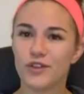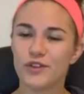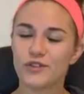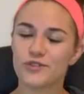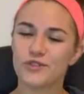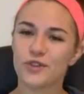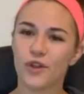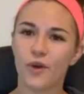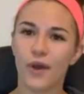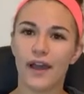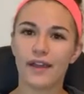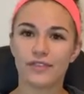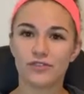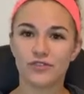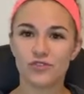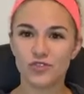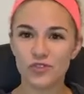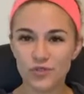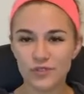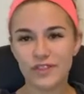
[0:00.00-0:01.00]
So
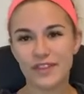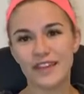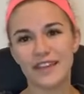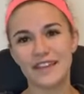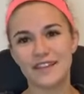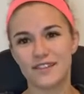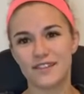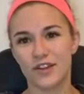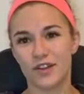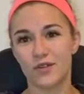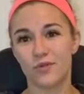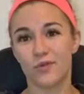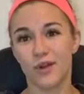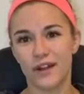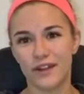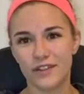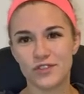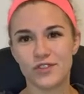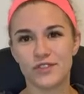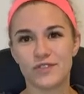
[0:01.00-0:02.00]
I do think he's going to
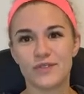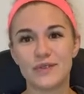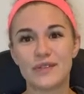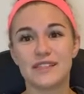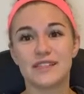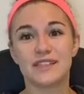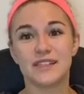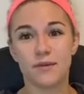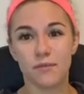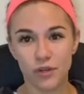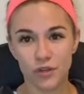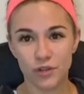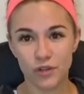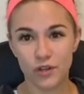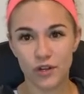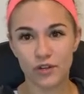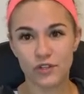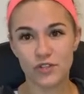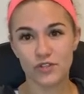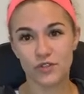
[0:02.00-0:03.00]
run into a
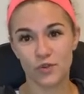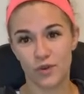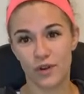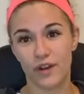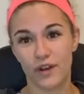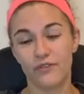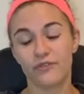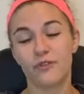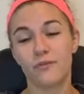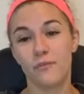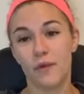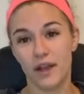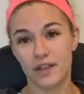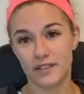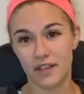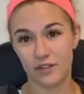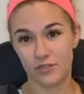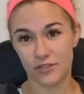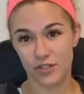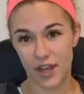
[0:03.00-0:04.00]
similar story from
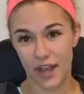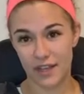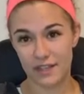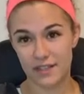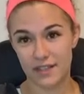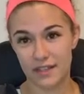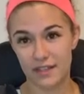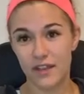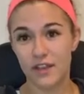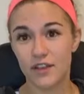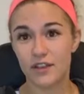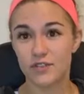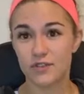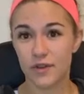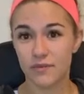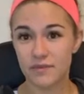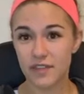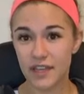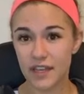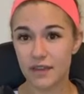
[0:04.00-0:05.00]
Montel Jackson. So
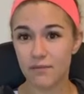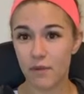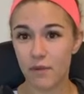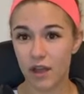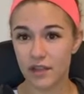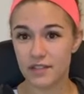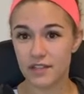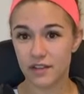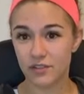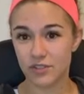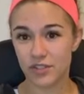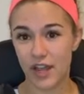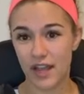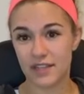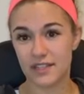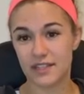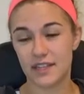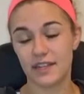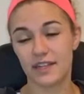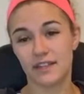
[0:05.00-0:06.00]
I'm taking Montel
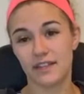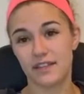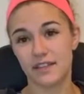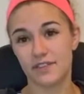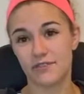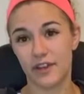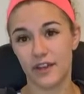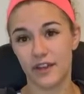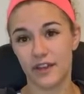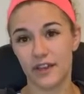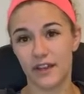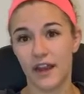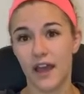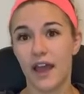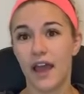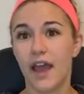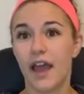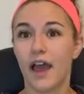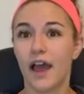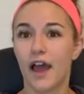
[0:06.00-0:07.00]
Jackson in this fight.
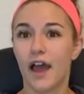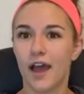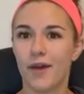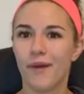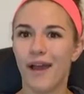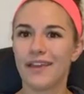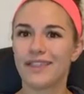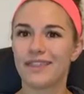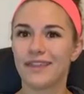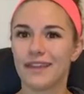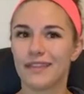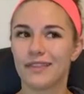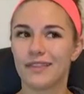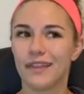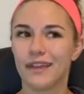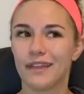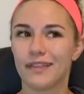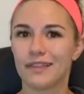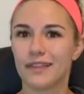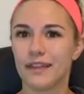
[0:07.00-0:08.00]
Um, I think
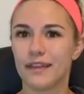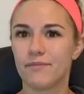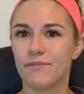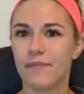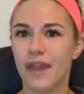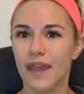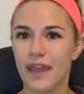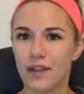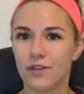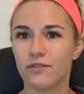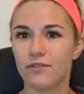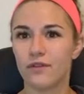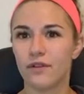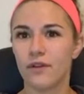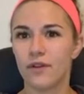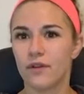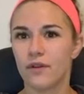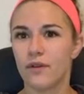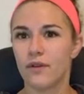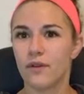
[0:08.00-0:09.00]
that the
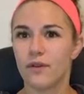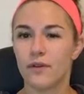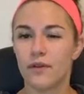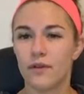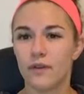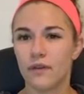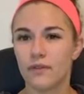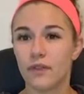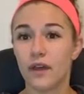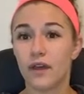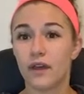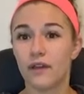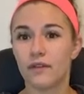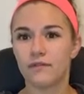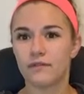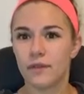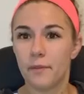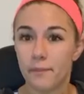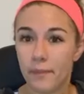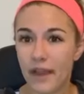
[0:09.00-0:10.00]
main,
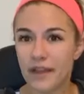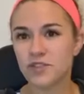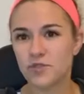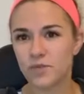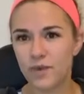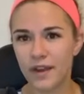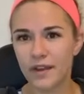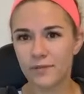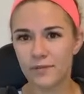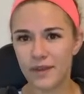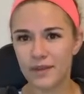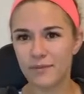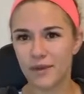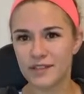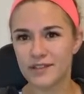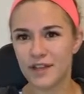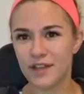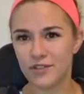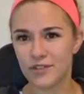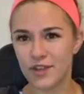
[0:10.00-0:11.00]
the the best way to beat
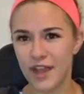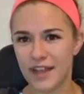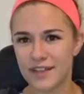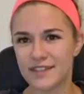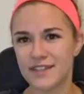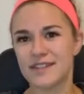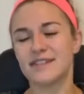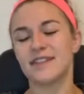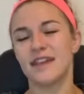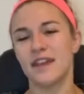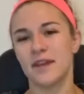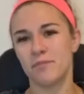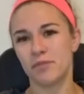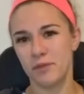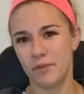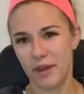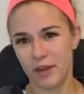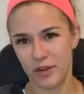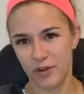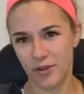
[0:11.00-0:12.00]
Montel Jackson is to
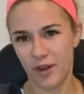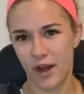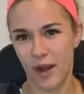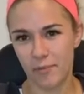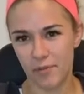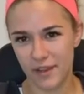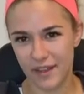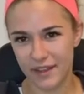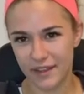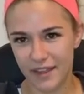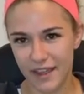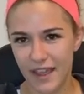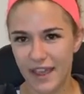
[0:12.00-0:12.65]
implement your grappling.